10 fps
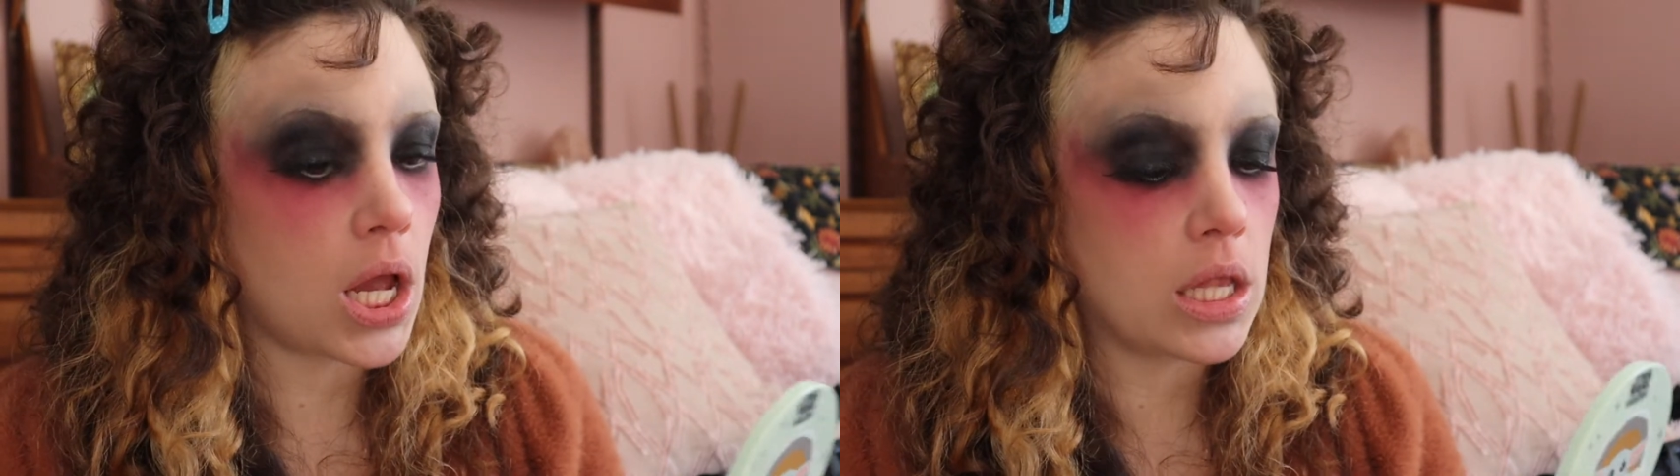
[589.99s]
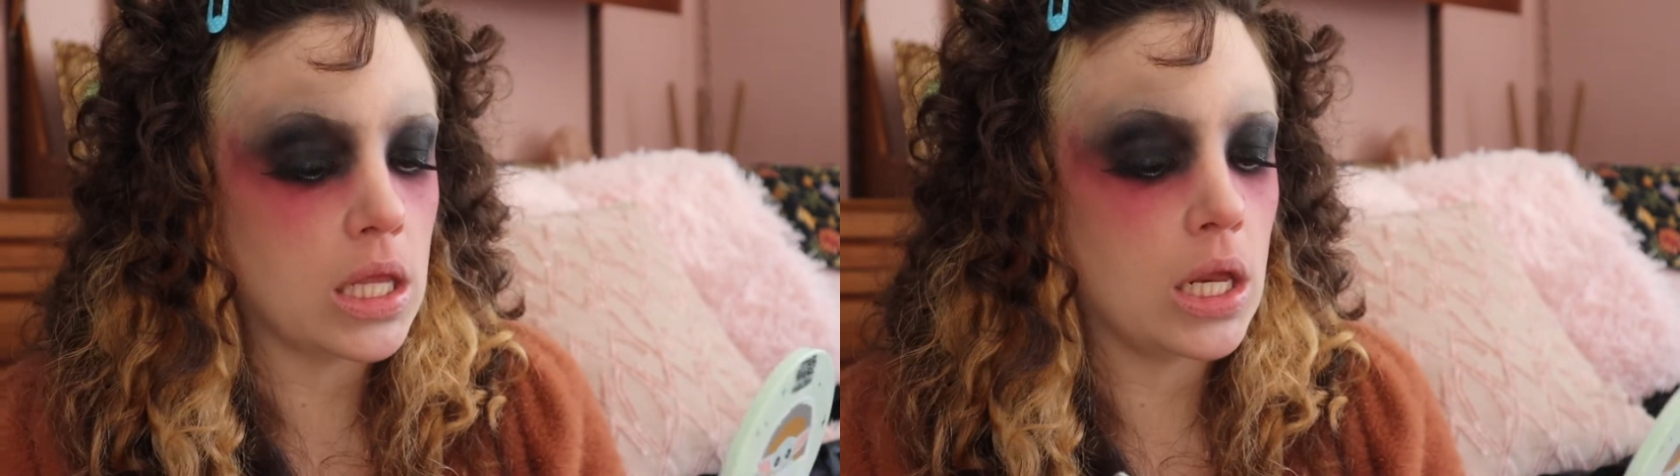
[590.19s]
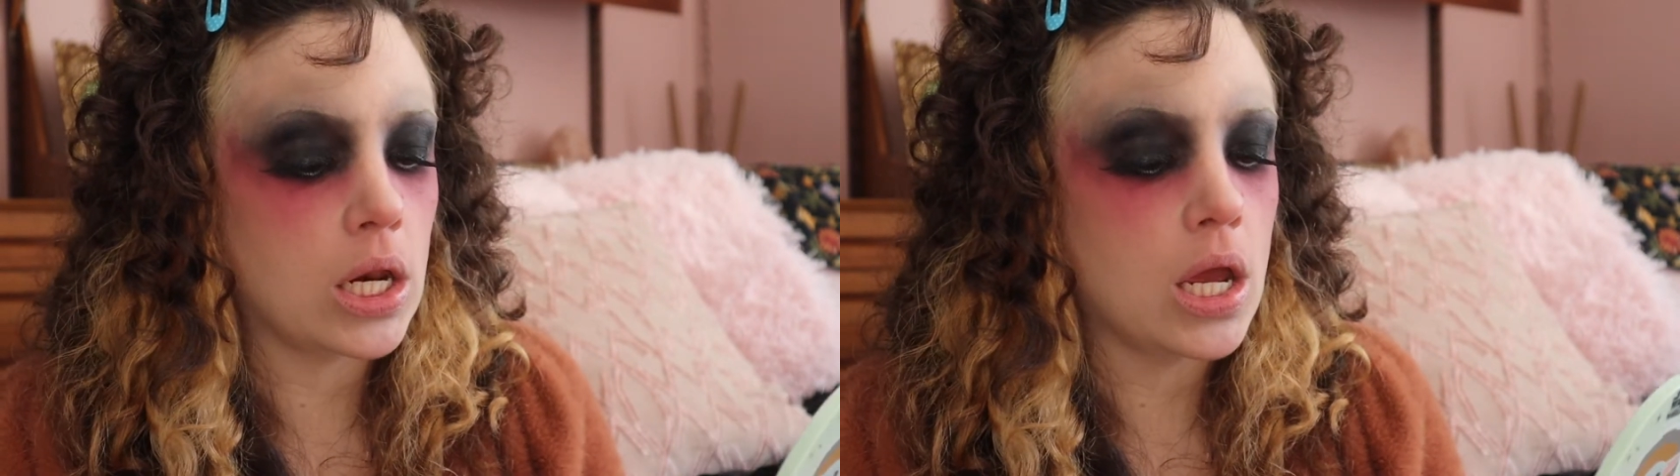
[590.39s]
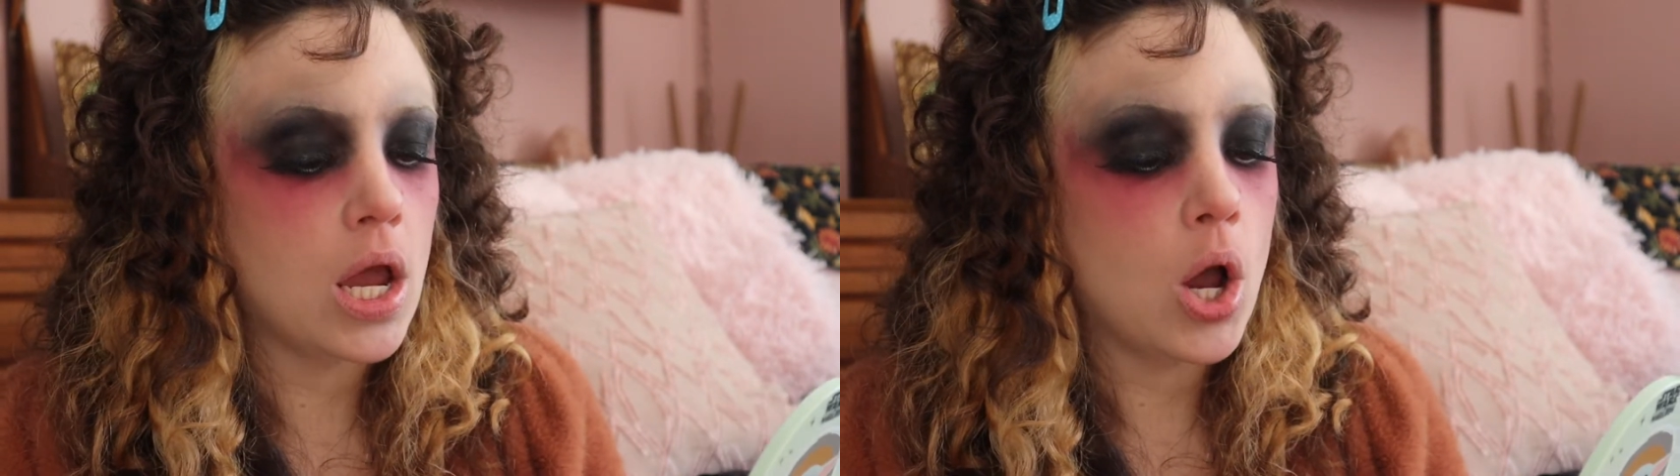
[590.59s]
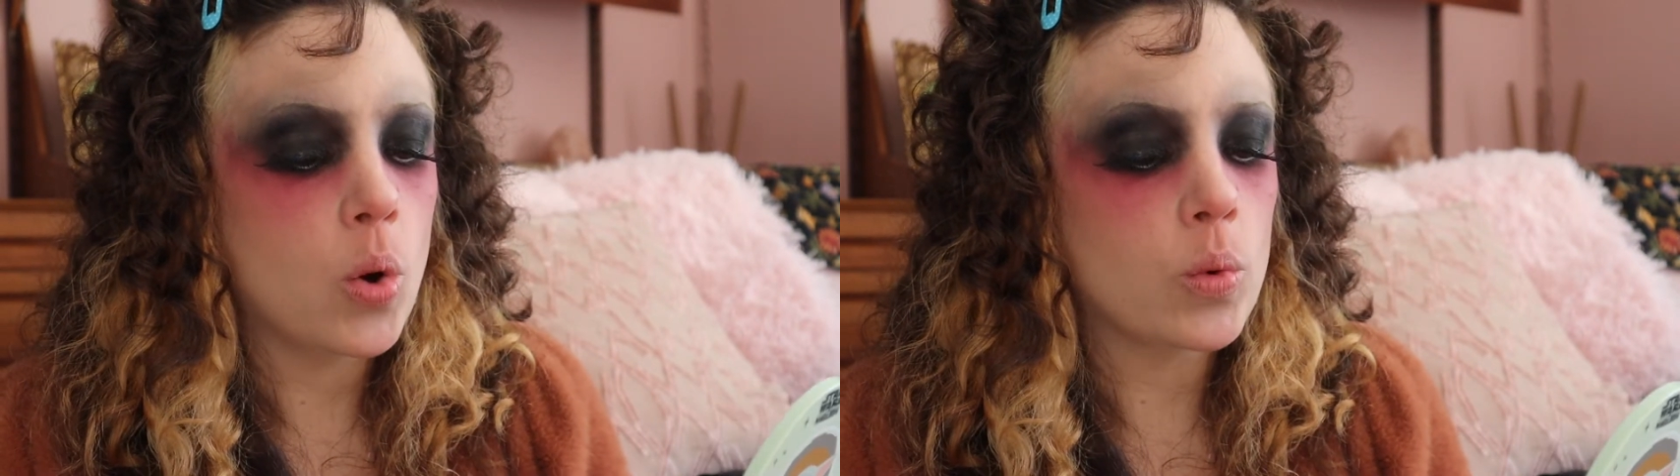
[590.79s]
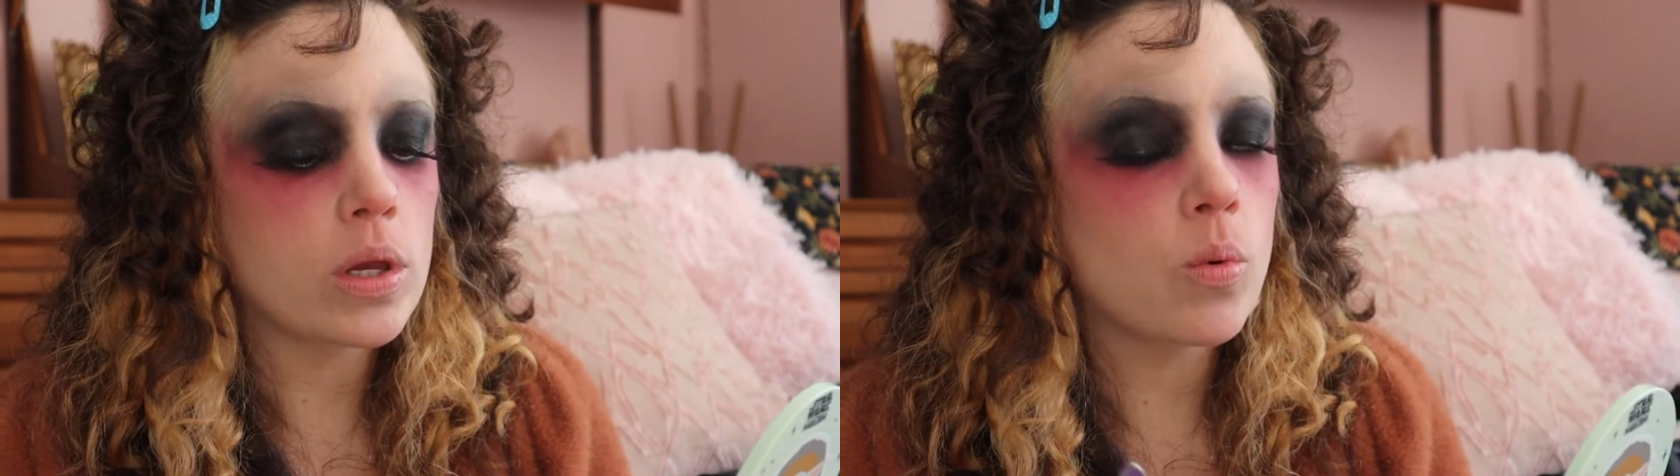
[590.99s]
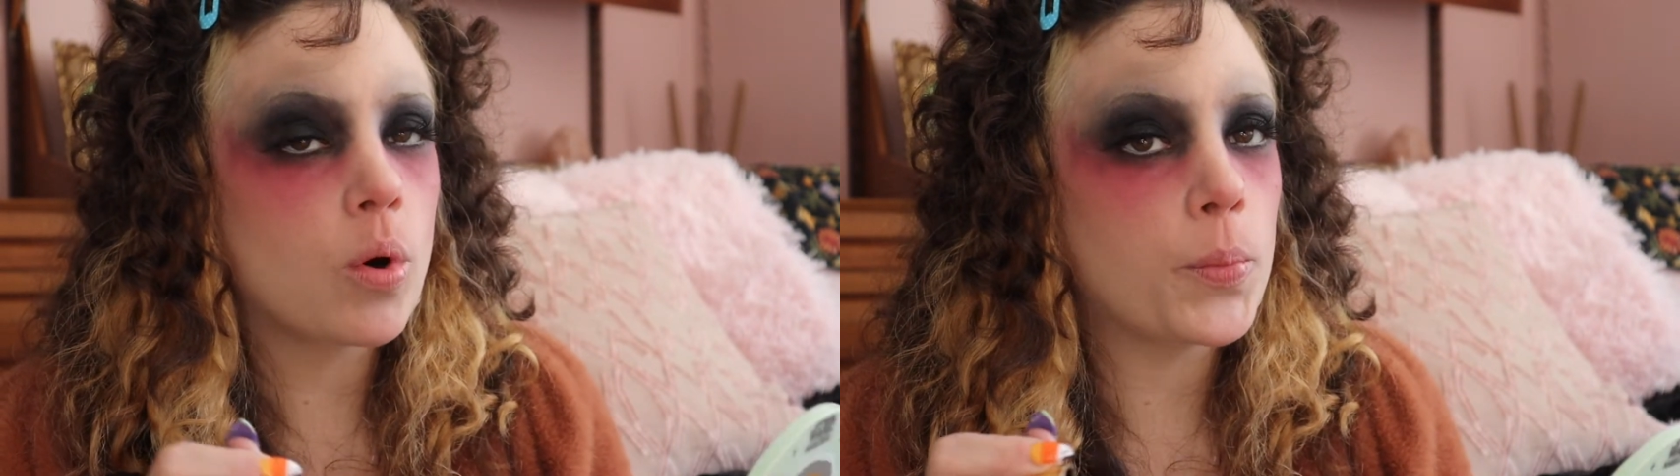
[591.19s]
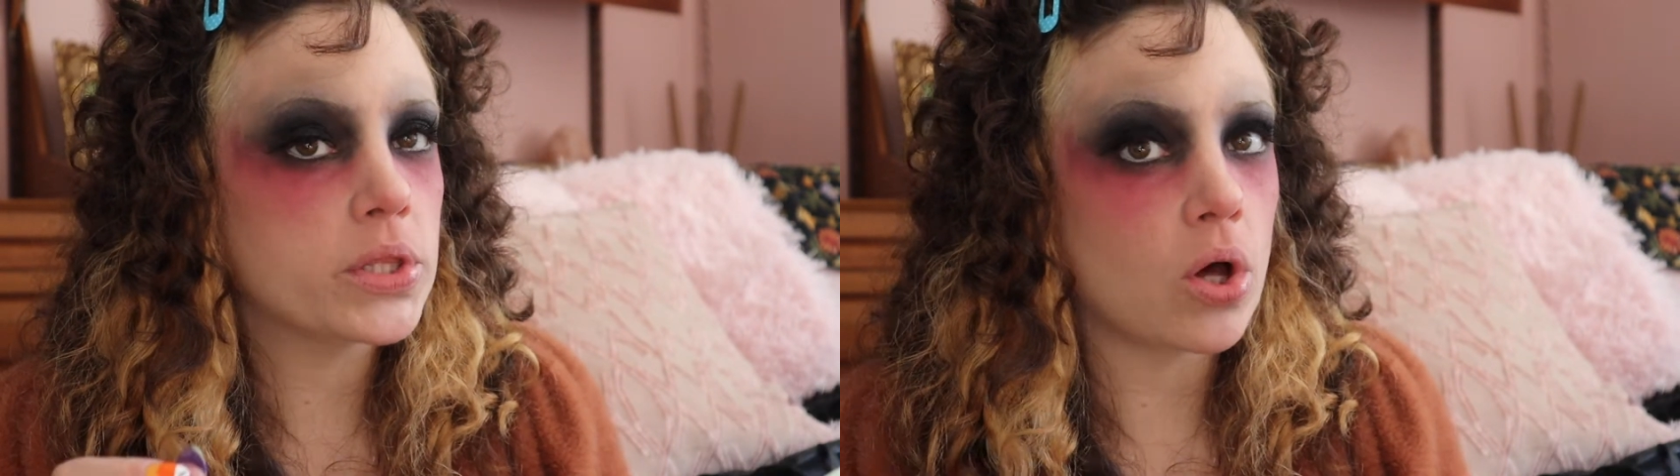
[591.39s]
and then we
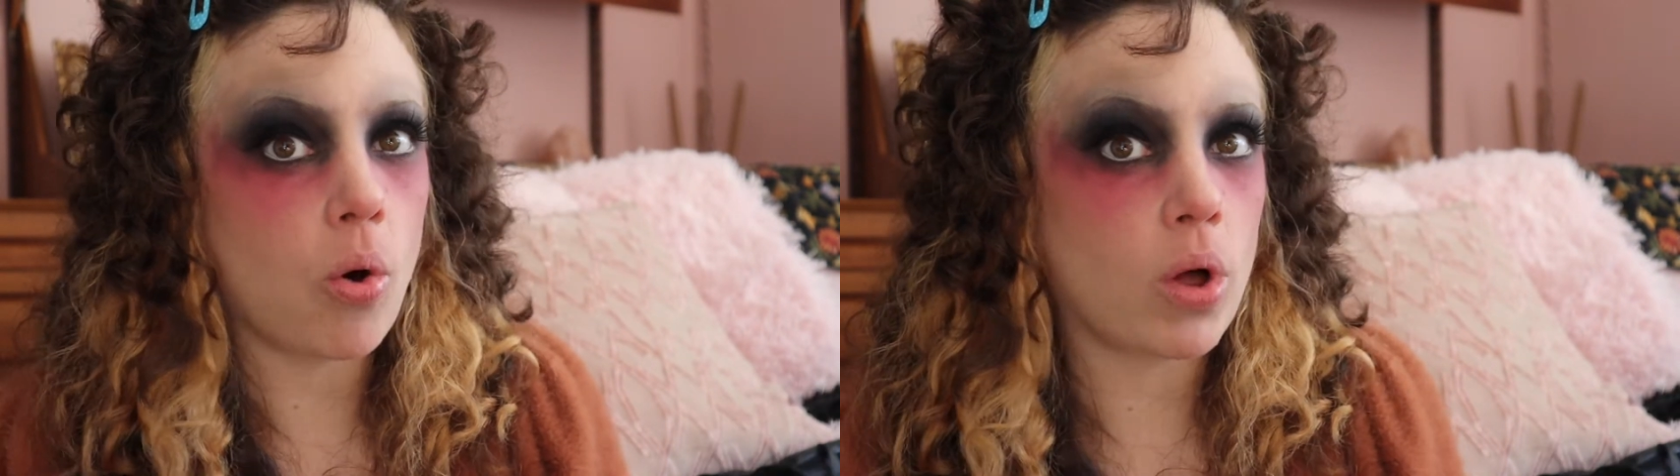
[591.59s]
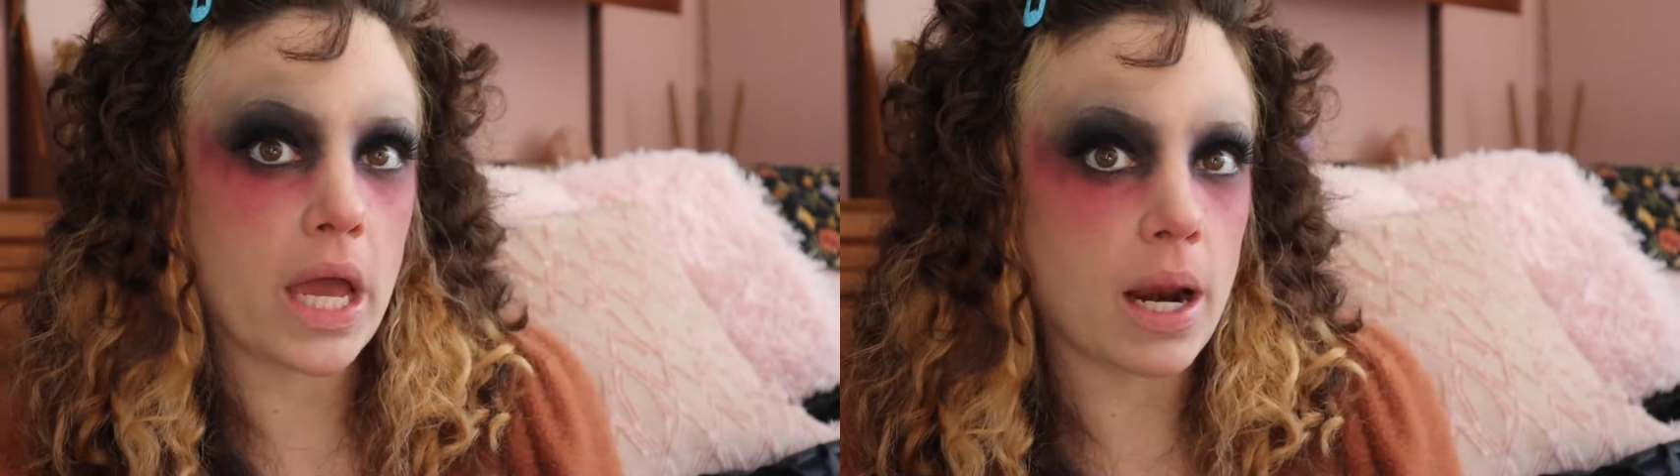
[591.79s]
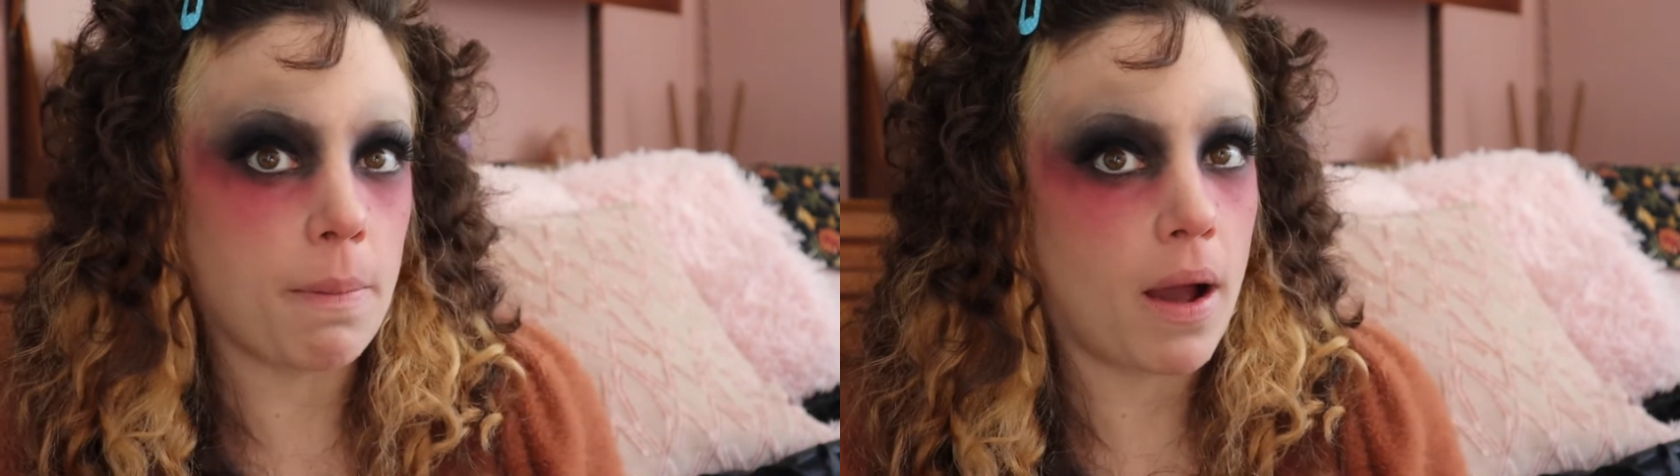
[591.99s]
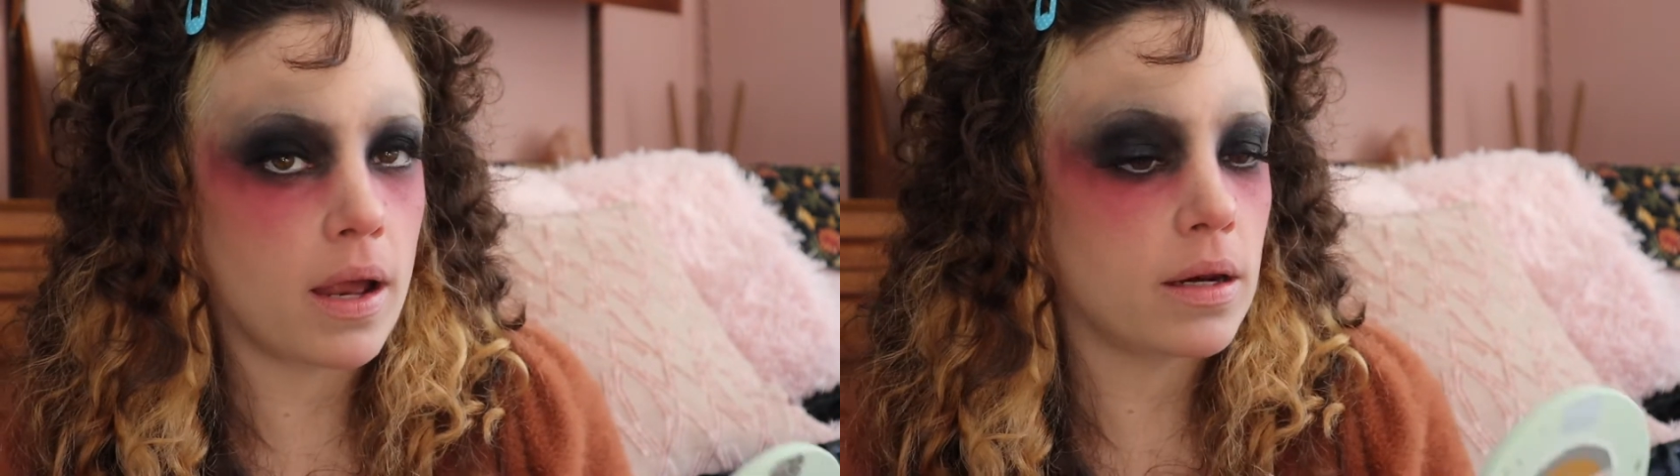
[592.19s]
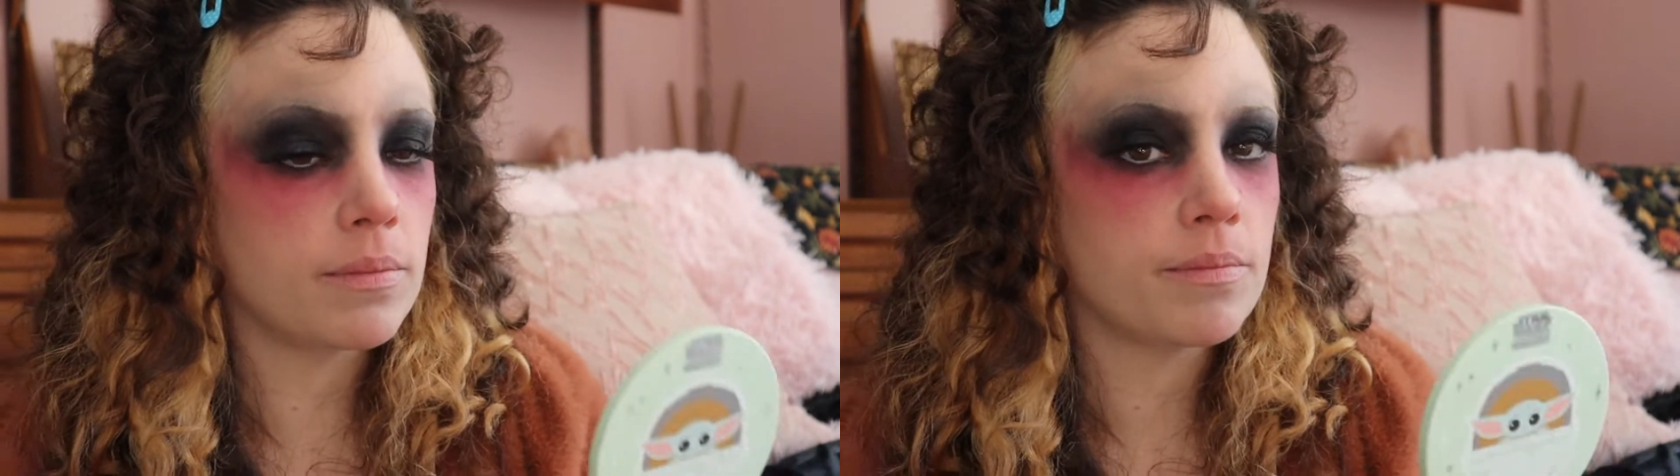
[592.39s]
will put the whole getup on.